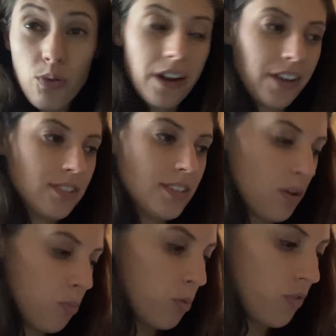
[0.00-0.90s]
rounds,
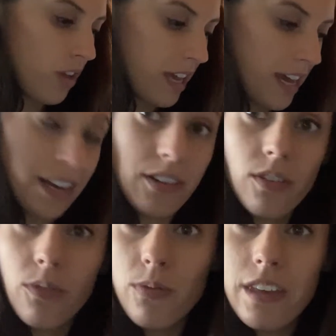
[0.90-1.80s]
moving it
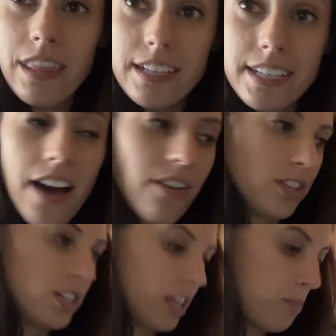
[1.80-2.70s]
in the towel,
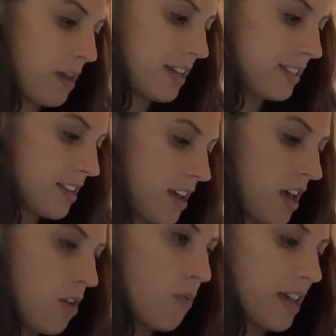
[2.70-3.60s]
the chickpeas,
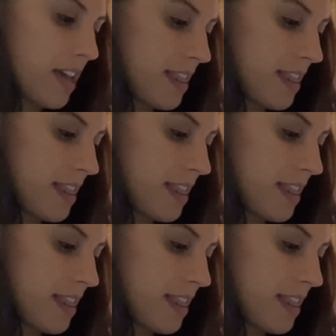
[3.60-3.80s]
we can